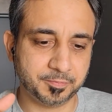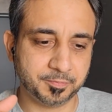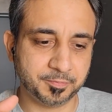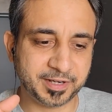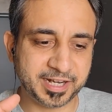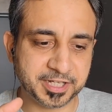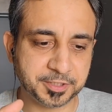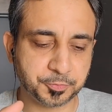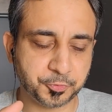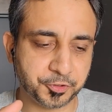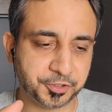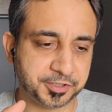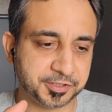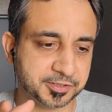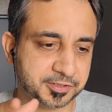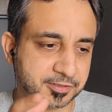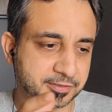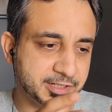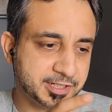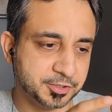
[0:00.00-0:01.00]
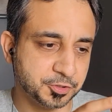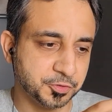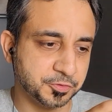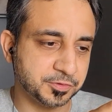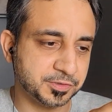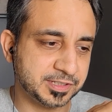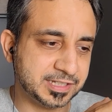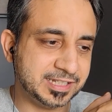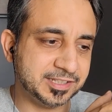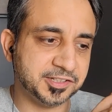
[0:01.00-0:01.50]
price points, right? So
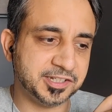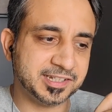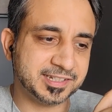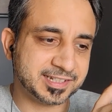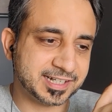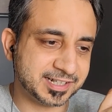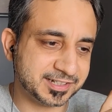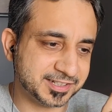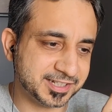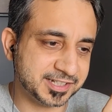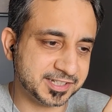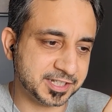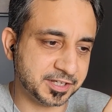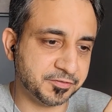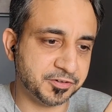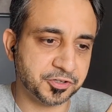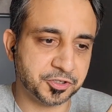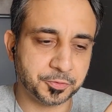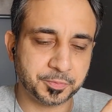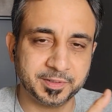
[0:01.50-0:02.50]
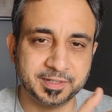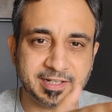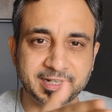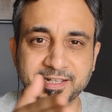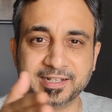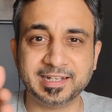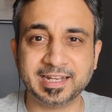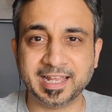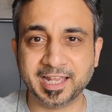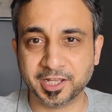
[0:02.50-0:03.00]
C3 starts at
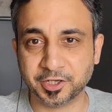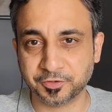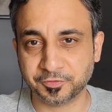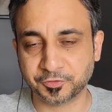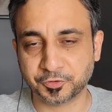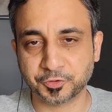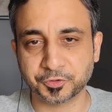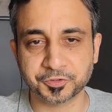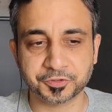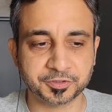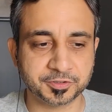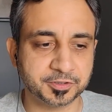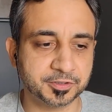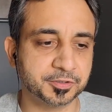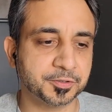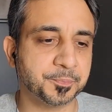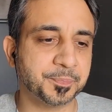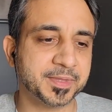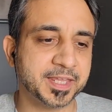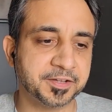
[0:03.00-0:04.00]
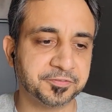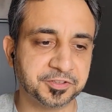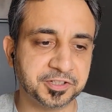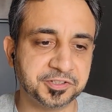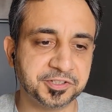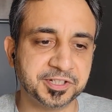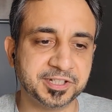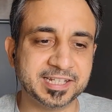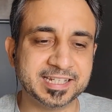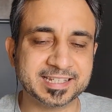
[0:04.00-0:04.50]
7,999 and of course the
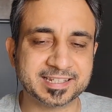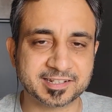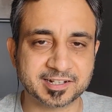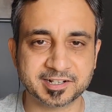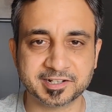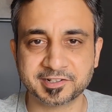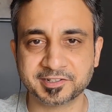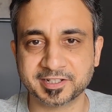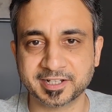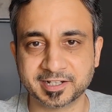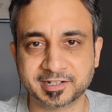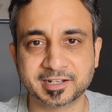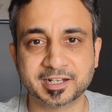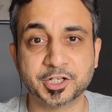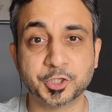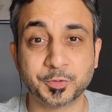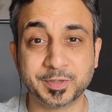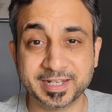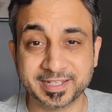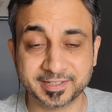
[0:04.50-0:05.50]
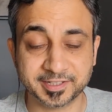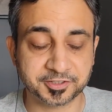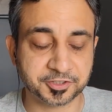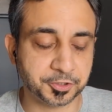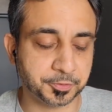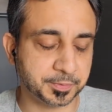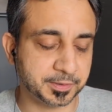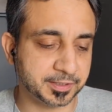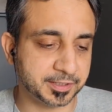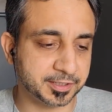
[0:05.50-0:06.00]
F3 GT starts at
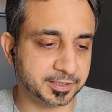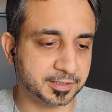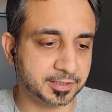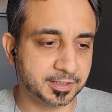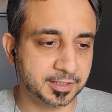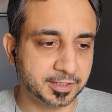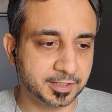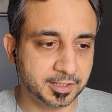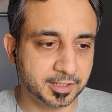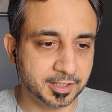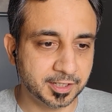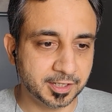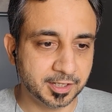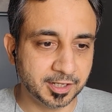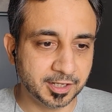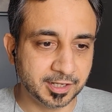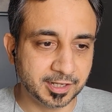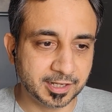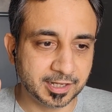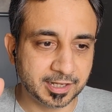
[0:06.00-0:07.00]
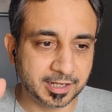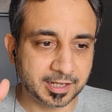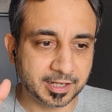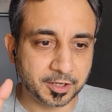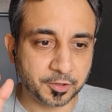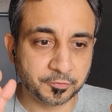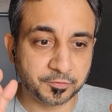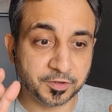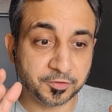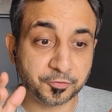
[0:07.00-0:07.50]
26,999.
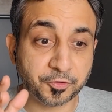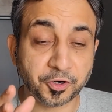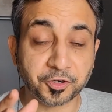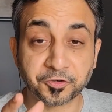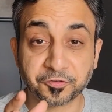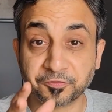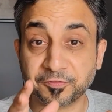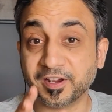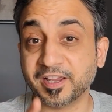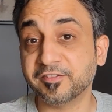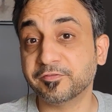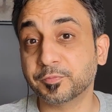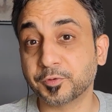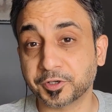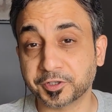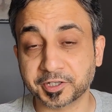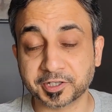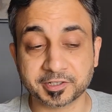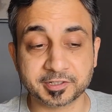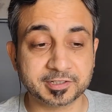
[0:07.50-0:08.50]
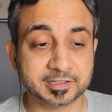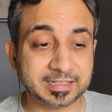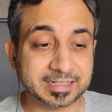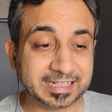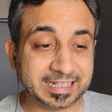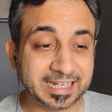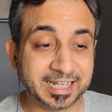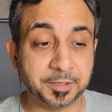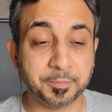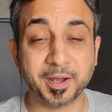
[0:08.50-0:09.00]
We've got 5 products.
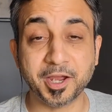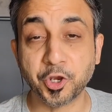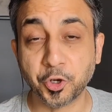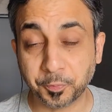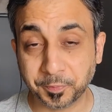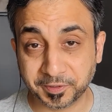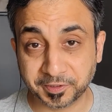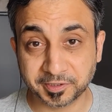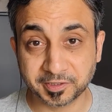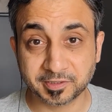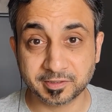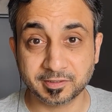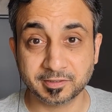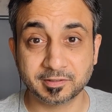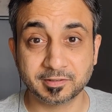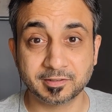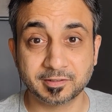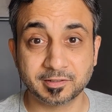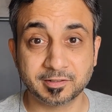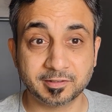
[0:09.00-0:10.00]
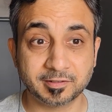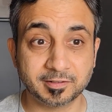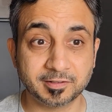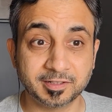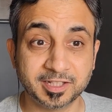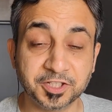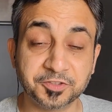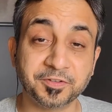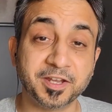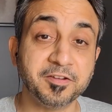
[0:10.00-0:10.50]
In my opinion,
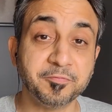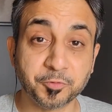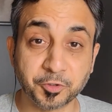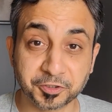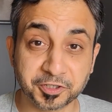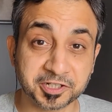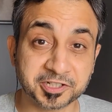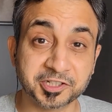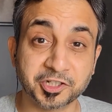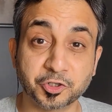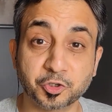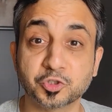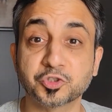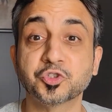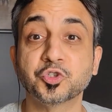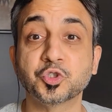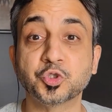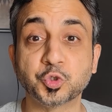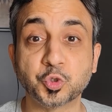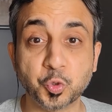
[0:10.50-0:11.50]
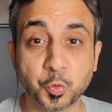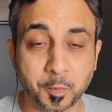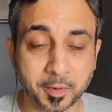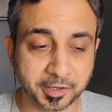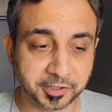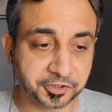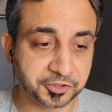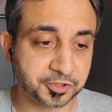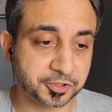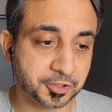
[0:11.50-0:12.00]
these 5 products are also too
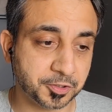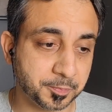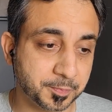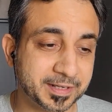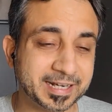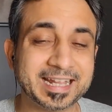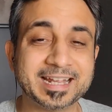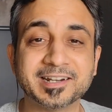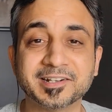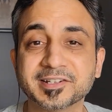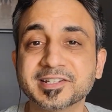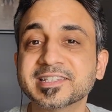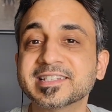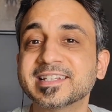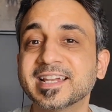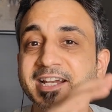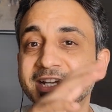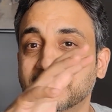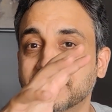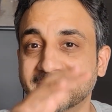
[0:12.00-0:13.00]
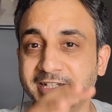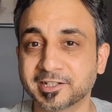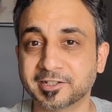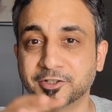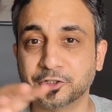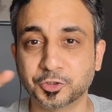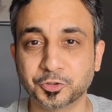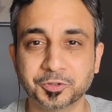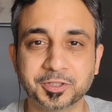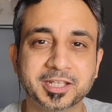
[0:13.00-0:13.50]
much, but I understand that
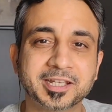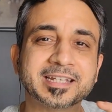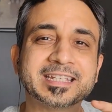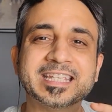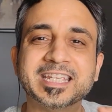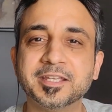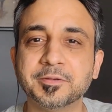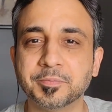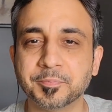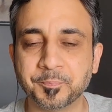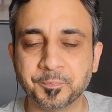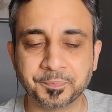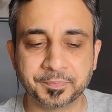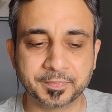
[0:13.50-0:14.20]
they are key